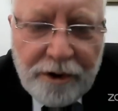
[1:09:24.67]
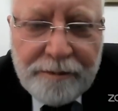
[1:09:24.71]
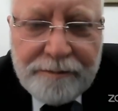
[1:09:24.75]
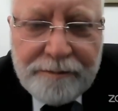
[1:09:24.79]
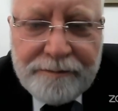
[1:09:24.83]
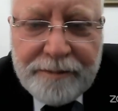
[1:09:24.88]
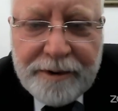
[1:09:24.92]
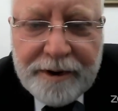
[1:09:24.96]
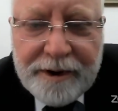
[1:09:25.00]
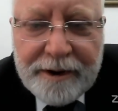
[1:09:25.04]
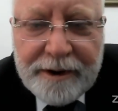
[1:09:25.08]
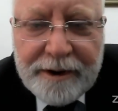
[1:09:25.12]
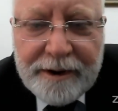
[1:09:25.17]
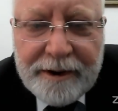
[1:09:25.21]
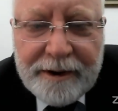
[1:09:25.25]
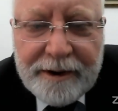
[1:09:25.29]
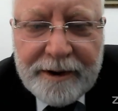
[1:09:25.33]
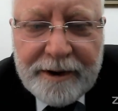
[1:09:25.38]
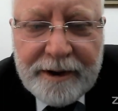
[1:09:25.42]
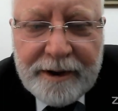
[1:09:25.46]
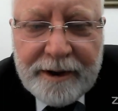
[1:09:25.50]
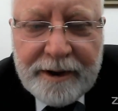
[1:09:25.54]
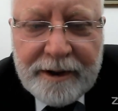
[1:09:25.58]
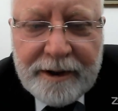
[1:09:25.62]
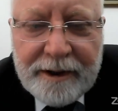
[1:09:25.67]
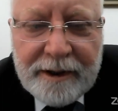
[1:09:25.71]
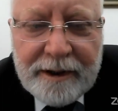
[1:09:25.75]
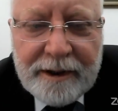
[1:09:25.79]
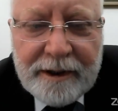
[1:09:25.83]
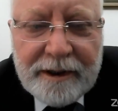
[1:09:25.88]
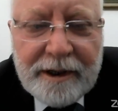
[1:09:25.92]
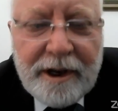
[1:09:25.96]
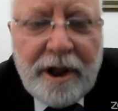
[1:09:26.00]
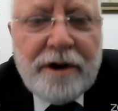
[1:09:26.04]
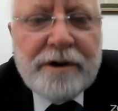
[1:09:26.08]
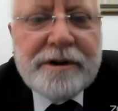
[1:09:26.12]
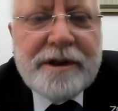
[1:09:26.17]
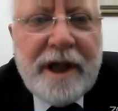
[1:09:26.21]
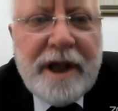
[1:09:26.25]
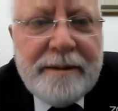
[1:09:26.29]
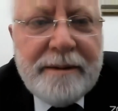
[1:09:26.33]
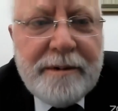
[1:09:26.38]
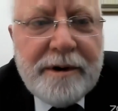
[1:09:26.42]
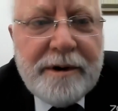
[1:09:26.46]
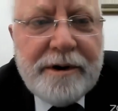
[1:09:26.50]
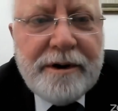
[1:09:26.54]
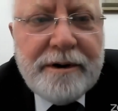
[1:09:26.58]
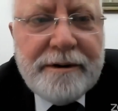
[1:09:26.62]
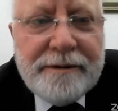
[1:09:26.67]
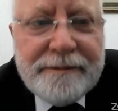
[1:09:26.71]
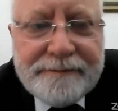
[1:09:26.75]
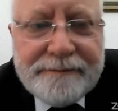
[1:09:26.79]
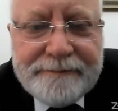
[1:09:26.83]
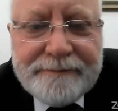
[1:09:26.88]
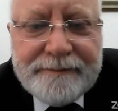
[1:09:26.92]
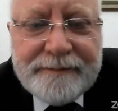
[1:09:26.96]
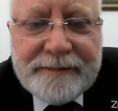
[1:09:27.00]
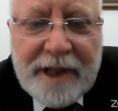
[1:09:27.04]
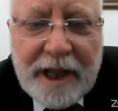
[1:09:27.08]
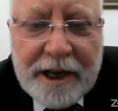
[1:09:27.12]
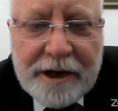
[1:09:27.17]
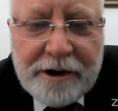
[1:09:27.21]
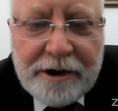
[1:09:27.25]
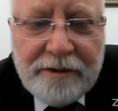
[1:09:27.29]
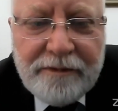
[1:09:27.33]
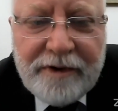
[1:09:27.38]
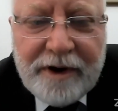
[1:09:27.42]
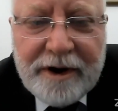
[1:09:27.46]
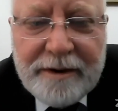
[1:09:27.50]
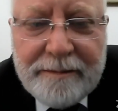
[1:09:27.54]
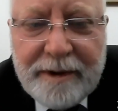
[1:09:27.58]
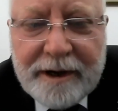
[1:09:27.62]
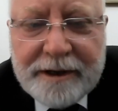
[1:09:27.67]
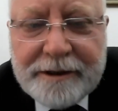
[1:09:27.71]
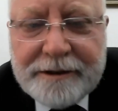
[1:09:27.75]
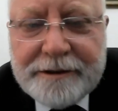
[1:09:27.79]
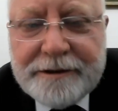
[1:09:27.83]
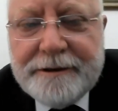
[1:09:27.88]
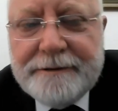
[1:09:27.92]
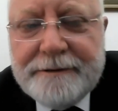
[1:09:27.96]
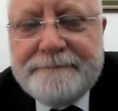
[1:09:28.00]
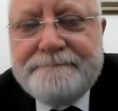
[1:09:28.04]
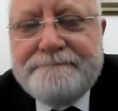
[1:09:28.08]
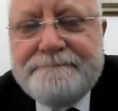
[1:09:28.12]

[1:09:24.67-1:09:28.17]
us to hope long time ago. Thank you very much.